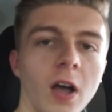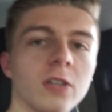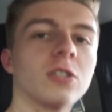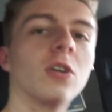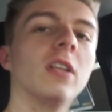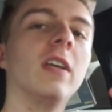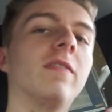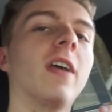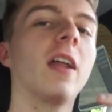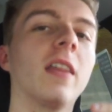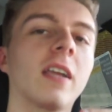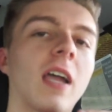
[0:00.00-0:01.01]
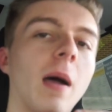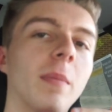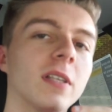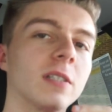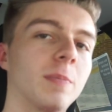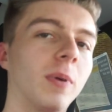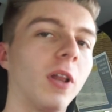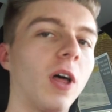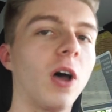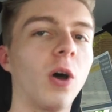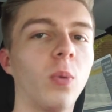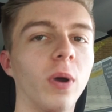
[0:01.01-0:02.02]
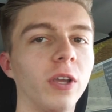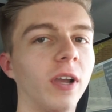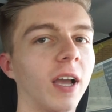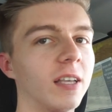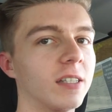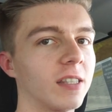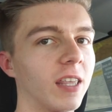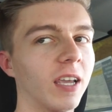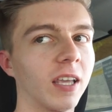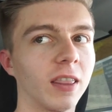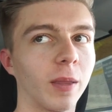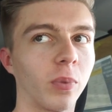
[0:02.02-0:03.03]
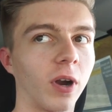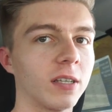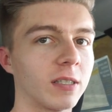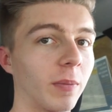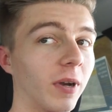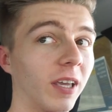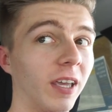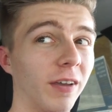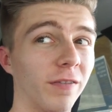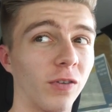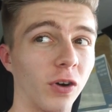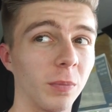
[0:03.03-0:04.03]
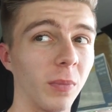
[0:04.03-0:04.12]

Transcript: Also, leave down in the comments below what you guys think the price I'm gonna get for